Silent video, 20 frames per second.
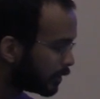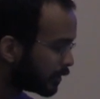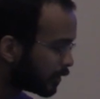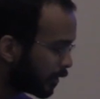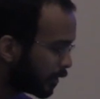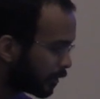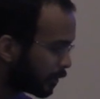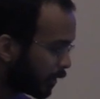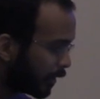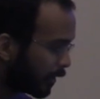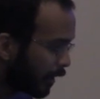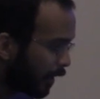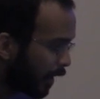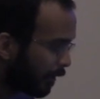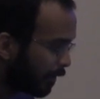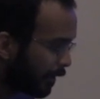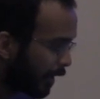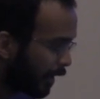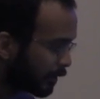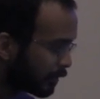is hardware,
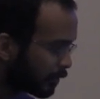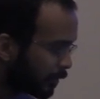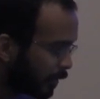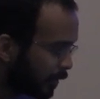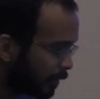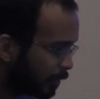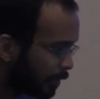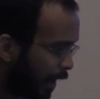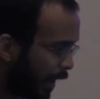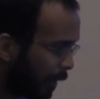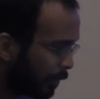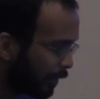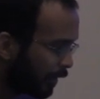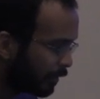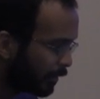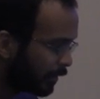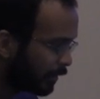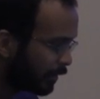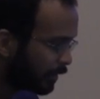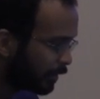and that's where we map
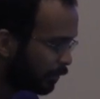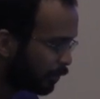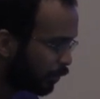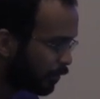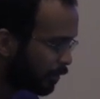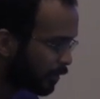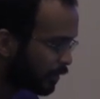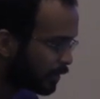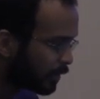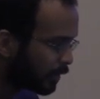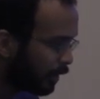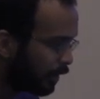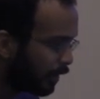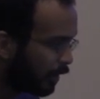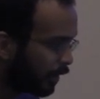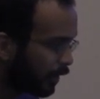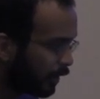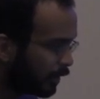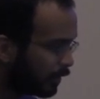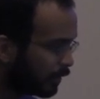everything to ports
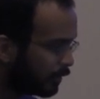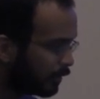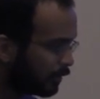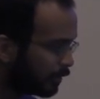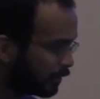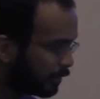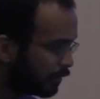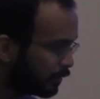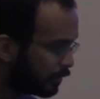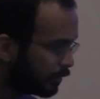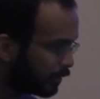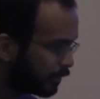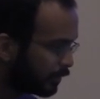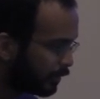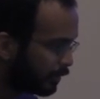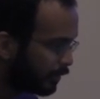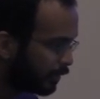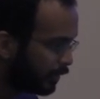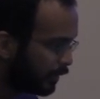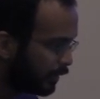on
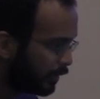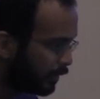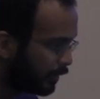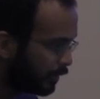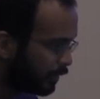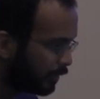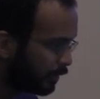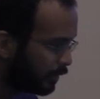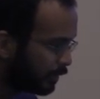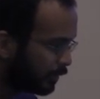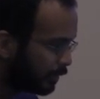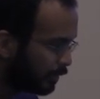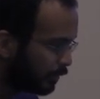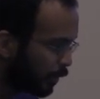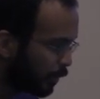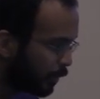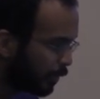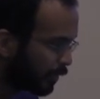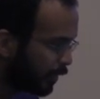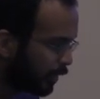the
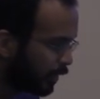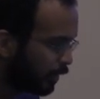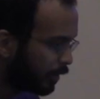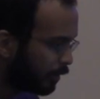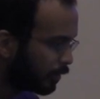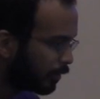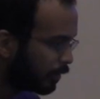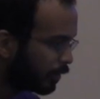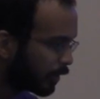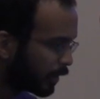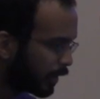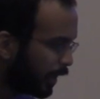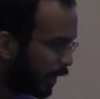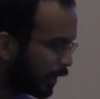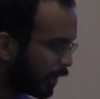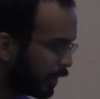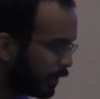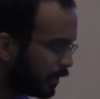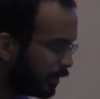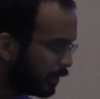Roborio or
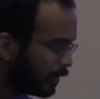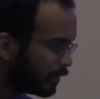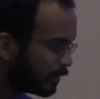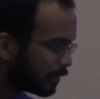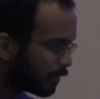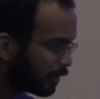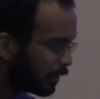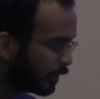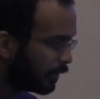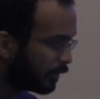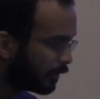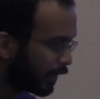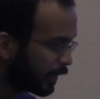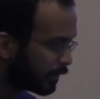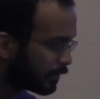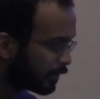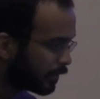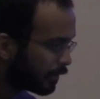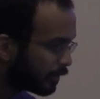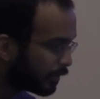CAN IDs or any of
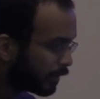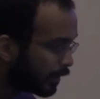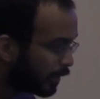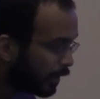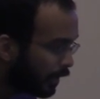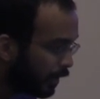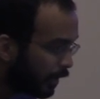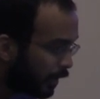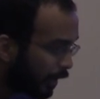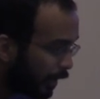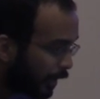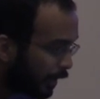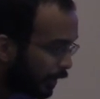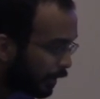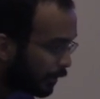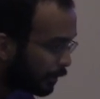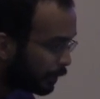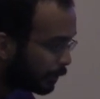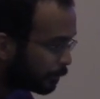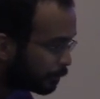that stuff.
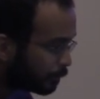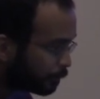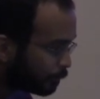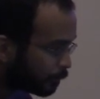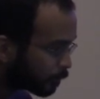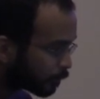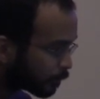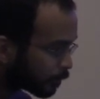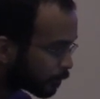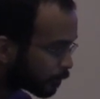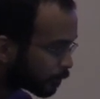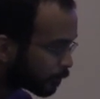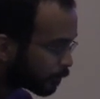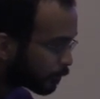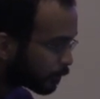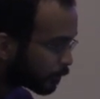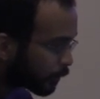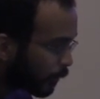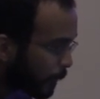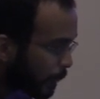Um,
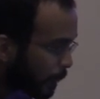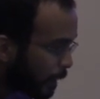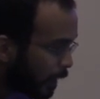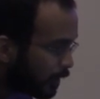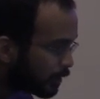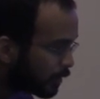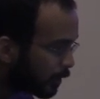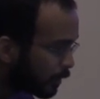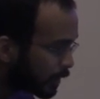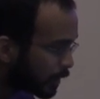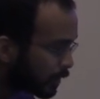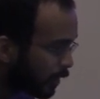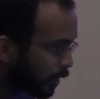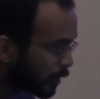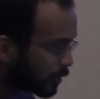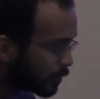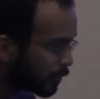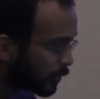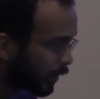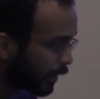so it
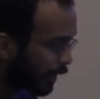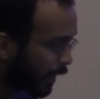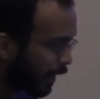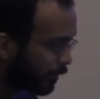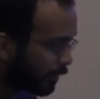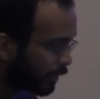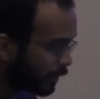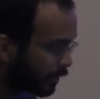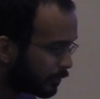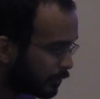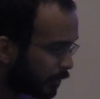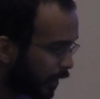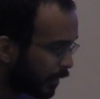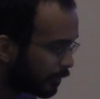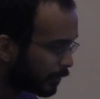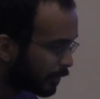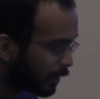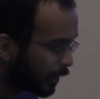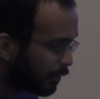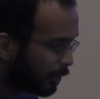starts with like having the
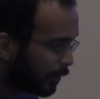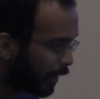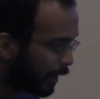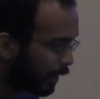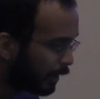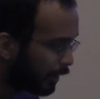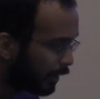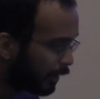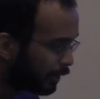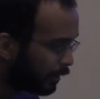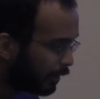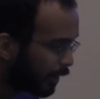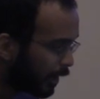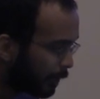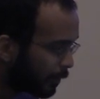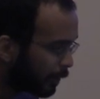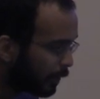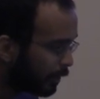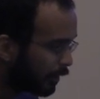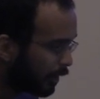driver gamepad and the
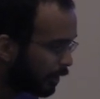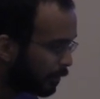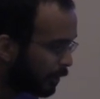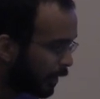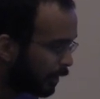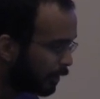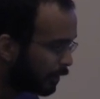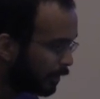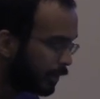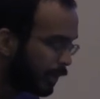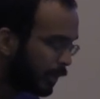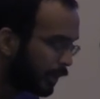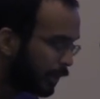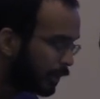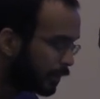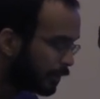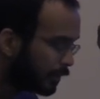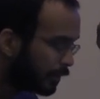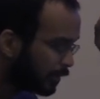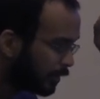operator gamepad are in
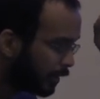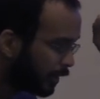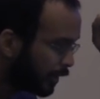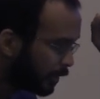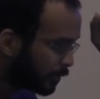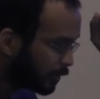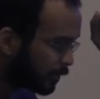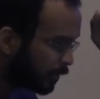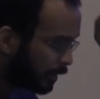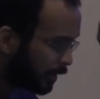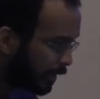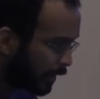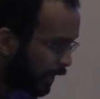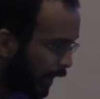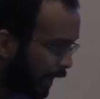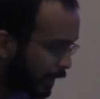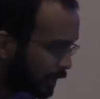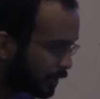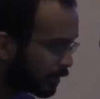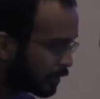there. Um, so we need to
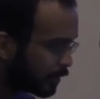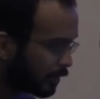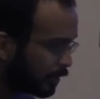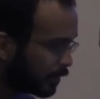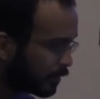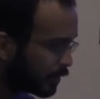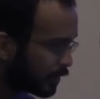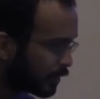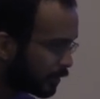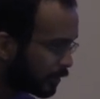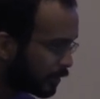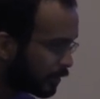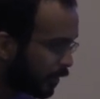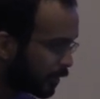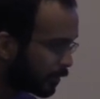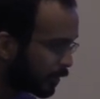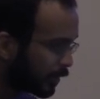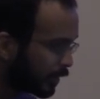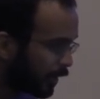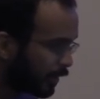access those. It's just
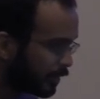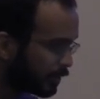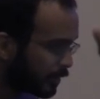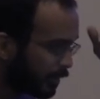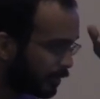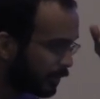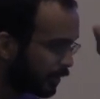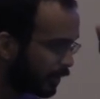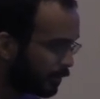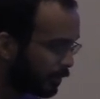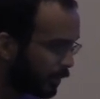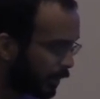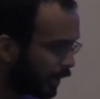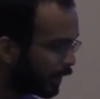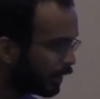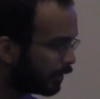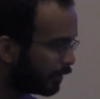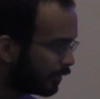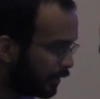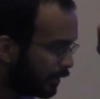hardware.driver
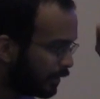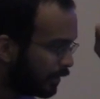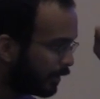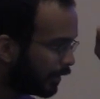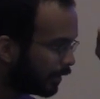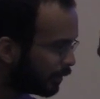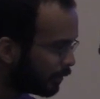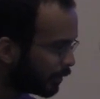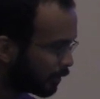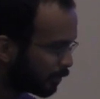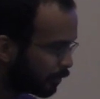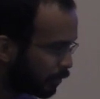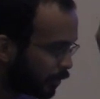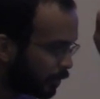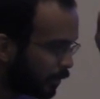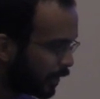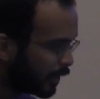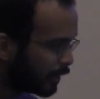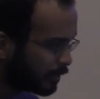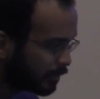gamepad. And then we can pull
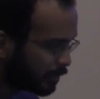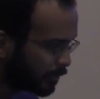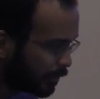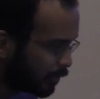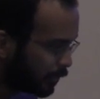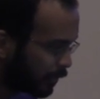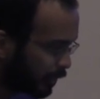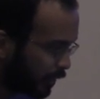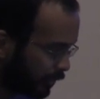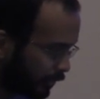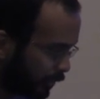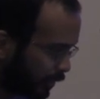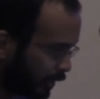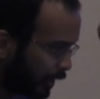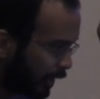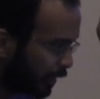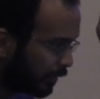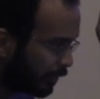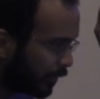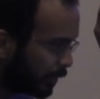buttons. We can pull whatever we
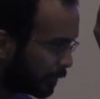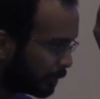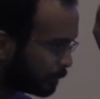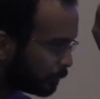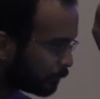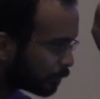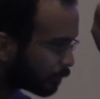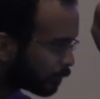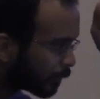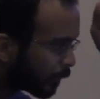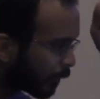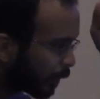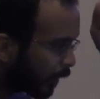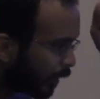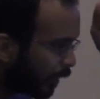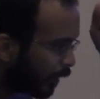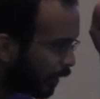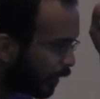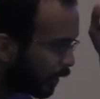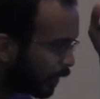need out of it.
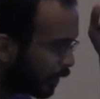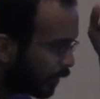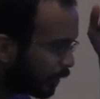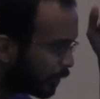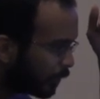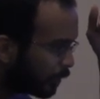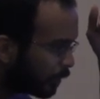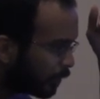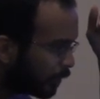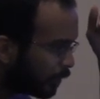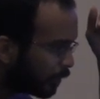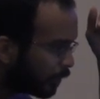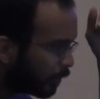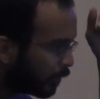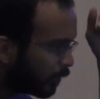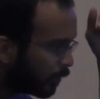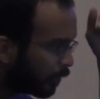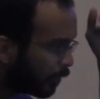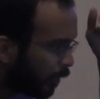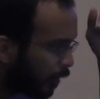Um,
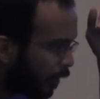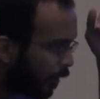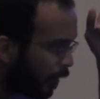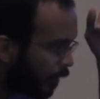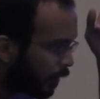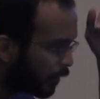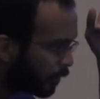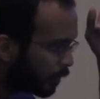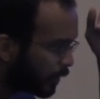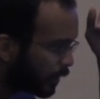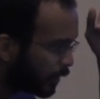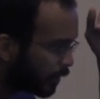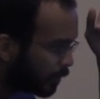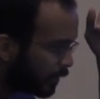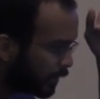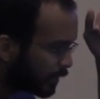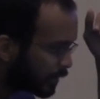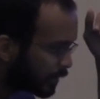all the PDP